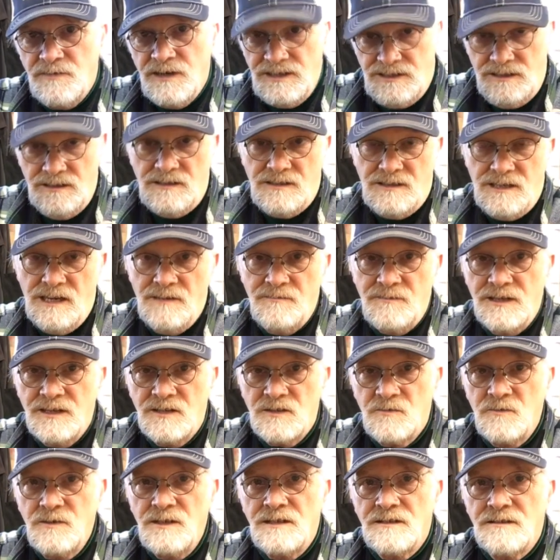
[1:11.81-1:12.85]
By this time
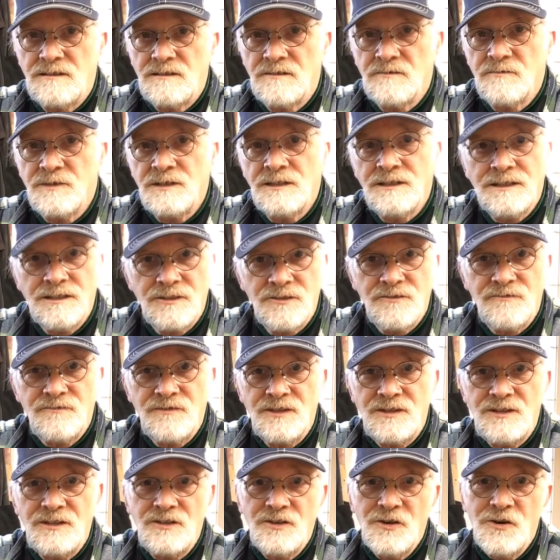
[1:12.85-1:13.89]
next week, there'll be another
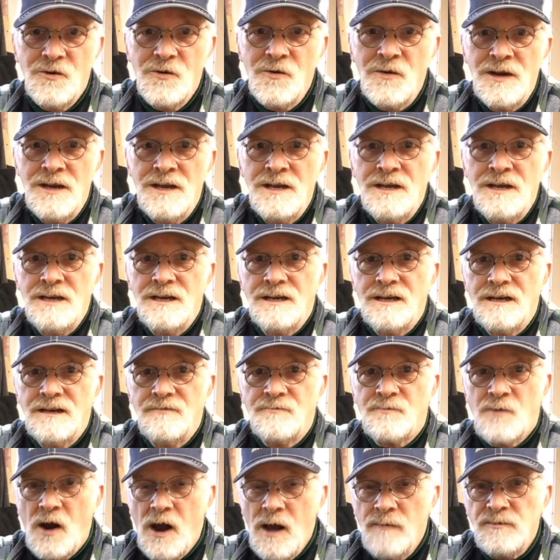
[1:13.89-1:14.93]
video, uh,
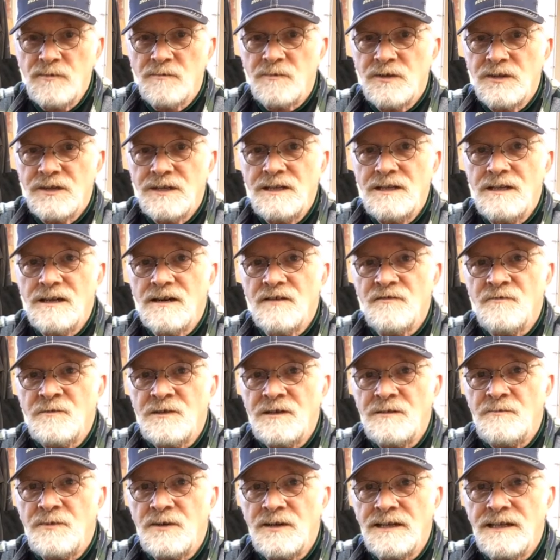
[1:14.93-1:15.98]
probably, of
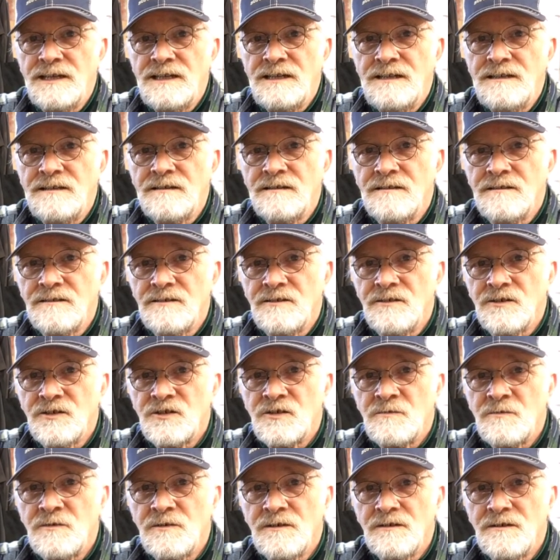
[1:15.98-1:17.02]
me playing the
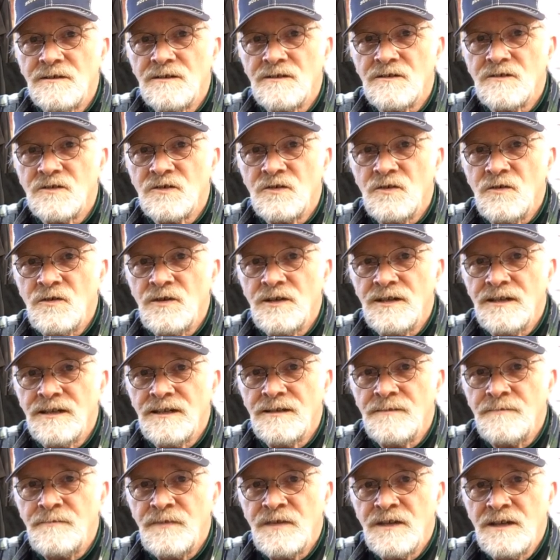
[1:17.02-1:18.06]
dulcimer that this is going
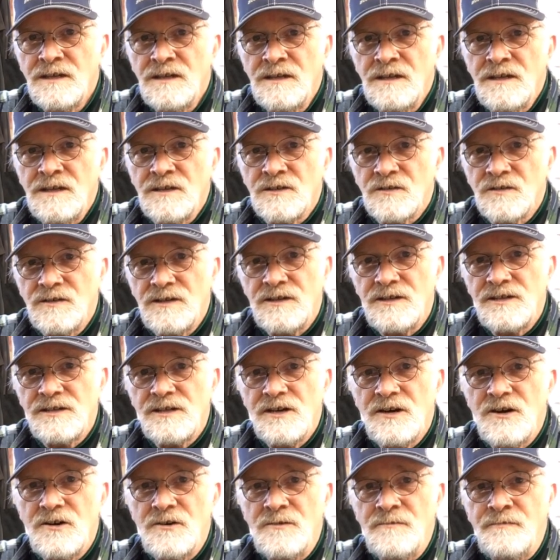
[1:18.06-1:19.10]
on. So there you
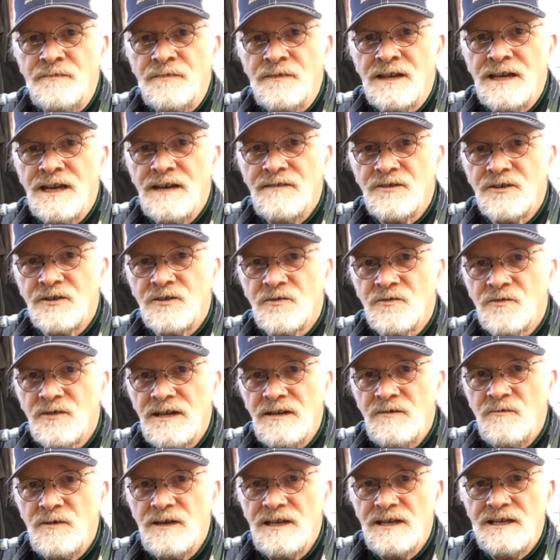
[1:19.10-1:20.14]
go. Have a
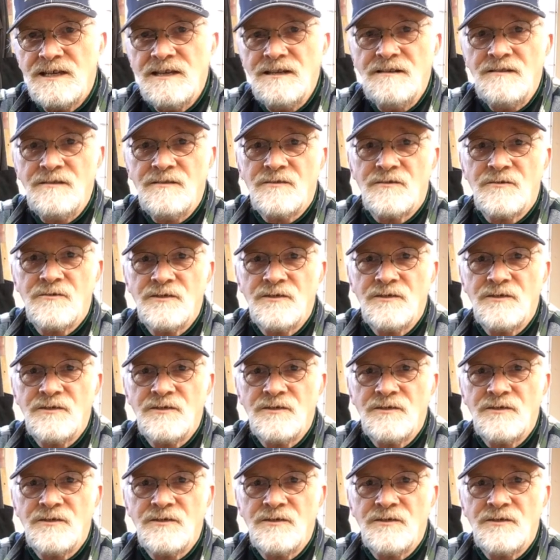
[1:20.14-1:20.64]
great weekend.